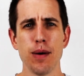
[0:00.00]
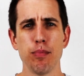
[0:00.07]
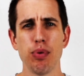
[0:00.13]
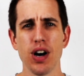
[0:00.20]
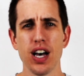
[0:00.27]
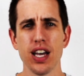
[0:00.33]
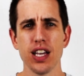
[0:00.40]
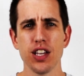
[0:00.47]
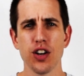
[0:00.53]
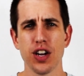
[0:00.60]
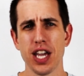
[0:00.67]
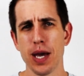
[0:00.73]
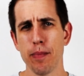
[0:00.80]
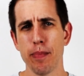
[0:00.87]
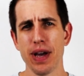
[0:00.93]
But your
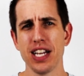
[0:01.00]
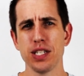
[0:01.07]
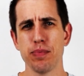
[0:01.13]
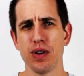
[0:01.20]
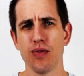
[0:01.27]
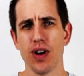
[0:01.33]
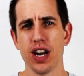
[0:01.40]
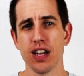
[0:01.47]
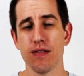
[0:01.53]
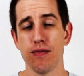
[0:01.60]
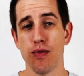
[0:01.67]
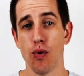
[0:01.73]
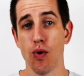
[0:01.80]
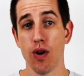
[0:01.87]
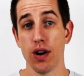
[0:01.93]
campaign's been running
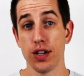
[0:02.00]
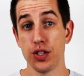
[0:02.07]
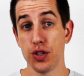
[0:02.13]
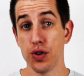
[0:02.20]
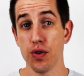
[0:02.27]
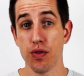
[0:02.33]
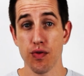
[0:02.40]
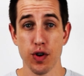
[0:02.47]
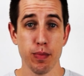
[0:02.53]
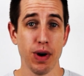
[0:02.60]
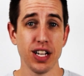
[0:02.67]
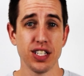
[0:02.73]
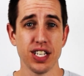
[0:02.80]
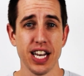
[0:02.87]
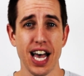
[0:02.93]
for two, three
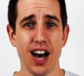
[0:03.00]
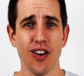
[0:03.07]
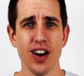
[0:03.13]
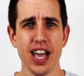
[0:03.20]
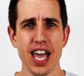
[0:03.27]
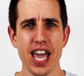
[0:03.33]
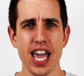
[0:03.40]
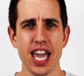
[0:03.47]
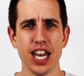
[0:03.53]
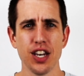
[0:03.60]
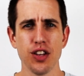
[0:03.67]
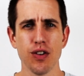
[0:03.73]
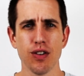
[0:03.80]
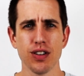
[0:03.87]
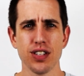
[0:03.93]
months now,
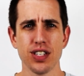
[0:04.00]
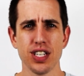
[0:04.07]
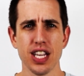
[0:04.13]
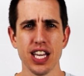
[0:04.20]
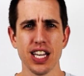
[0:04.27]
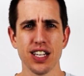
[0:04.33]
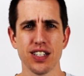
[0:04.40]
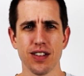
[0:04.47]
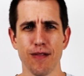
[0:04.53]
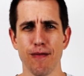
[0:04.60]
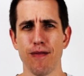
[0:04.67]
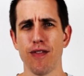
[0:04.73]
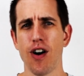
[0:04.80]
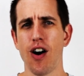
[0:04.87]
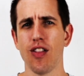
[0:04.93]
and you're seeing
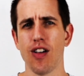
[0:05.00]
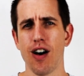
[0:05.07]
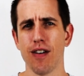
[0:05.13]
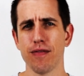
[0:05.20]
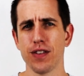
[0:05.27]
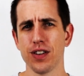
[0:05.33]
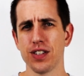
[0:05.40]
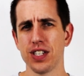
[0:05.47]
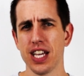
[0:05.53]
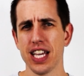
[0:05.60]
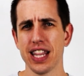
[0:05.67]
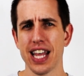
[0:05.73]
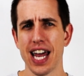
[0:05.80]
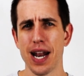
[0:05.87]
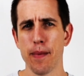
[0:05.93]
some fall off. You're
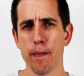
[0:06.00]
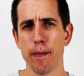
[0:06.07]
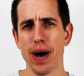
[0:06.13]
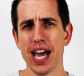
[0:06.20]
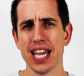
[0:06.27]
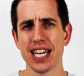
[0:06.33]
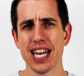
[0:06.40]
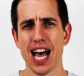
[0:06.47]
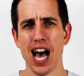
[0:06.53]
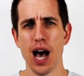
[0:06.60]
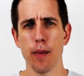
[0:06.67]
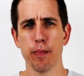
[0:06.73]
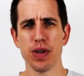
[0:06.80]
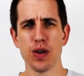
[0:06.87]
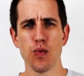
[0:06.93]
seeing that it might
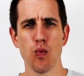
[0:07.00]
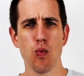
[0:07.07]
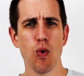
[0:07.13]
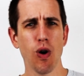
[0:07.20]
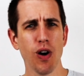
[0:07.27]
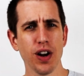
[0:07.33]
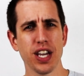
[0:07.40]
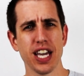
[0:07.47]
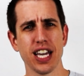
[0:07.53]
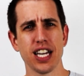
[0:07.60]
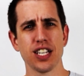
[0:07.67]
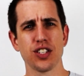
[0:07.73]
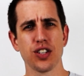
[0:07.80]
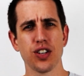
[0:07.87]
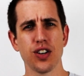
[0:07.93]
not be working
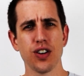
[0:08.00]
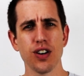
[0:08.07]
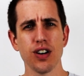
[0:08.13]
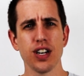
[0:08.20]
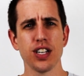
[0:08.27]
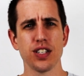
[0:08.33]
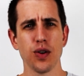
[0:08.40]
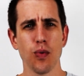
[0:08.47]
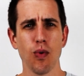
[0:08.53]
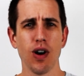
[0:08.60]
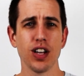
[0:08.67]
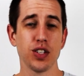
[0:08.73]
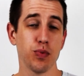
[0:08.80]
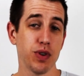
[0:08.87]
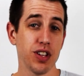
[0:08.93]
as good as it
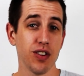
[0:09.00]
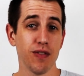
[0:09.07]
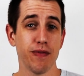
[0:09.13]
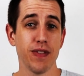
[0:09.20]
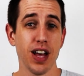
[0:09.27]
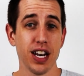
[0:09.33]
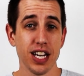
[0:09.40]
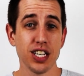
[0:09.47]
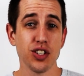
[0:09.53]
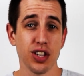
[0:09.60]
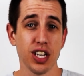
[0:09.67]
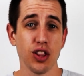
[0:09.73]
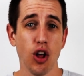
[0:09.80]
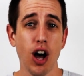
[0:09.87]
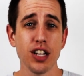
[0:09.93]
was when you
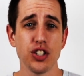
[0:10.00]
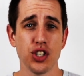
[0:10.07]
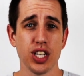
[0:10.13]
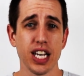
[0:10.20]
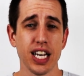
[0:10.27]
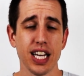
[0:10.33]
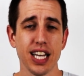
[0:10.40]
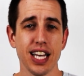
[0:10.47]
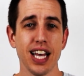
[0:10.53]
initially launched it.